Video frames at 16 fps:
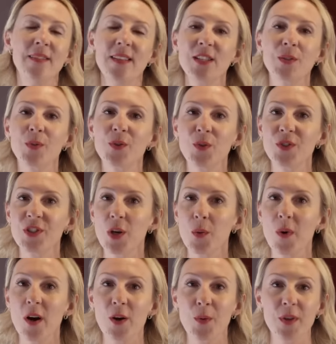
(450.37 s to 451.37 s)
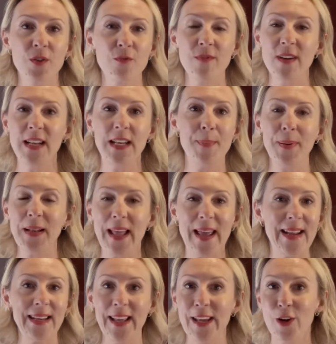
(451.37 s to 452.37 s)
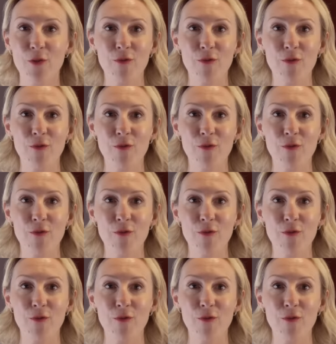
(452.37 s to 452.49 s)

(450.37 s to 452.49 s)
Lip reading: This would also work with a really plain like